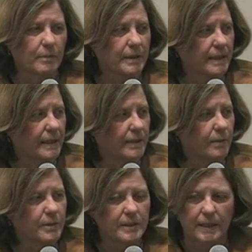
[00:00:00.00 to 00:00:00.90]
within
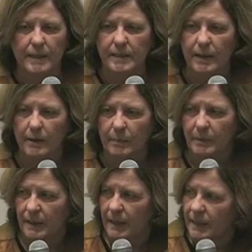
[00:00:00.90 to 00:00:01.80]
those studies that you're
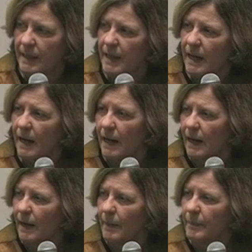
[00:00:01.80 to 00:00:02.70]
planning,
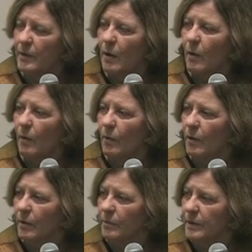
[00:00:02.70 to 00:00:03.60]

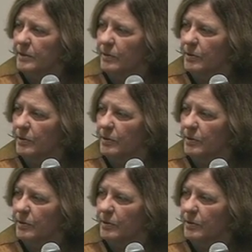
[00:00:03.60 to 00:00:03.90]
or research